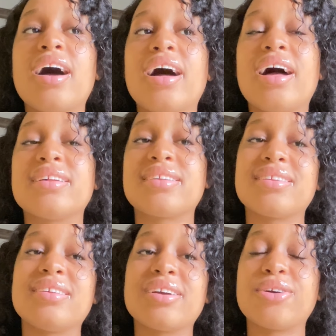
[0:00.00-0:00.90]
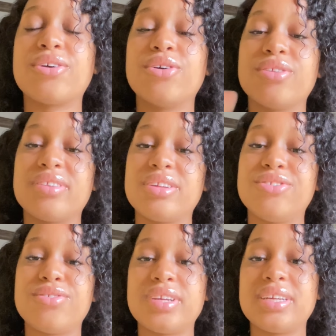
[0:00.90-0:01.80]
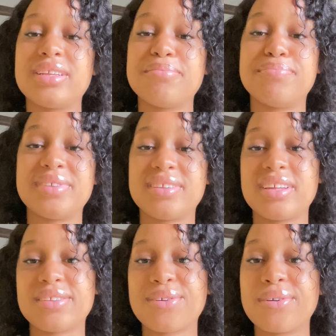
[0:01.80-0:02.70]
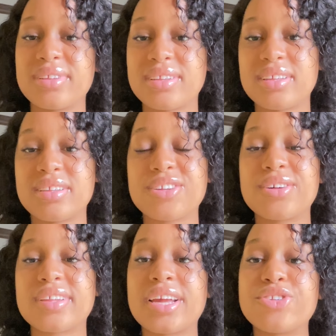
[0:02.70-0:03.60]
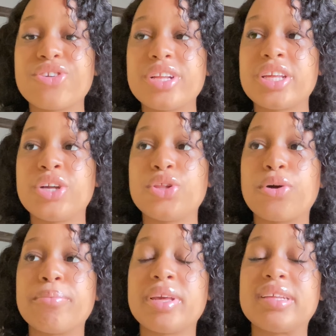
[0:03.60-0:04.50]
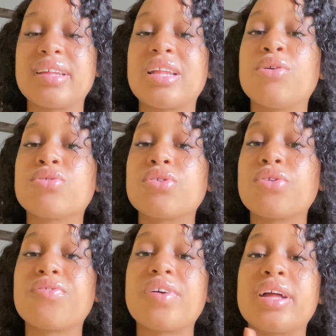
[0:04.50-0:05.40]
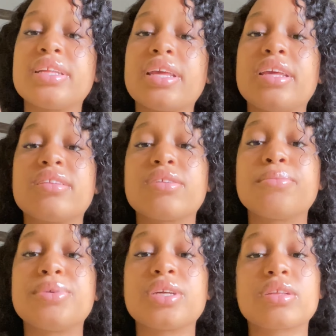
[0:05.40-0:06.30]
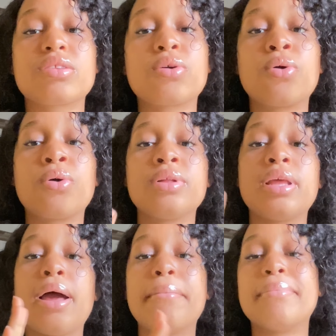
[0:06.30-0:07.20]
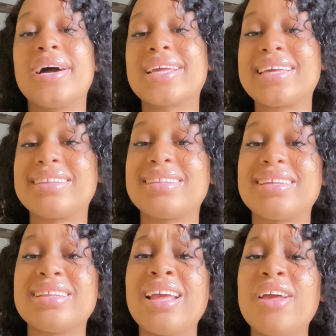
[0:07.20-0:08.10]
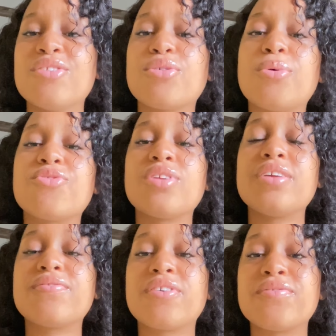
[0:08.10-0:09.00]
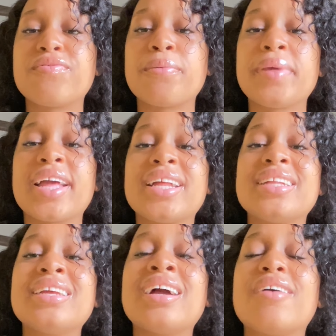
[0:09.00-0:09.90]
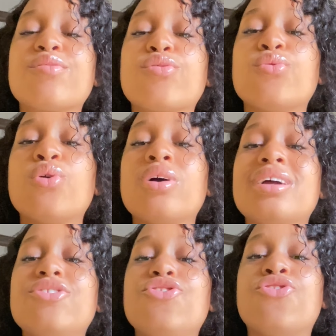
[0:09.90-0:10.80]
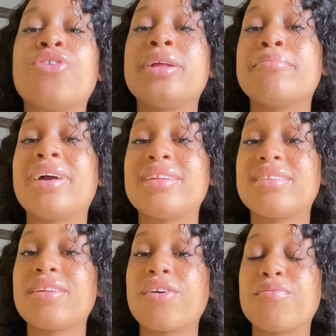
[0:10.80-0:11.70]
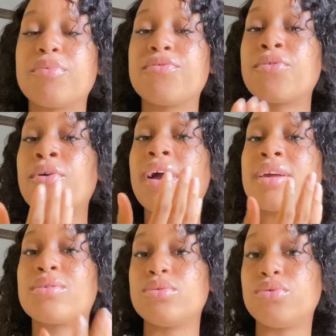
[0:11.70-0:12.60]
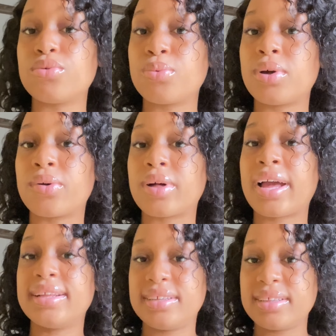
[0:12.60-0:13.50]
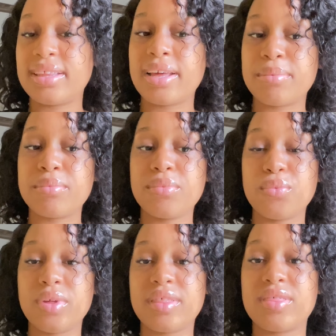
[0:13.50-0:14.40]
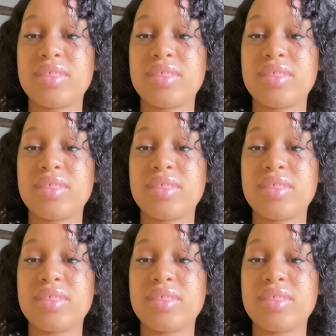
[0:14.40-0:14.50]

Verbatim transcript: I started considering business courses, because I enjoyed economics, and I also offered a subject called marketing. So it was really fun for me, and I didn't have to drain myself before I could do well. I did them with,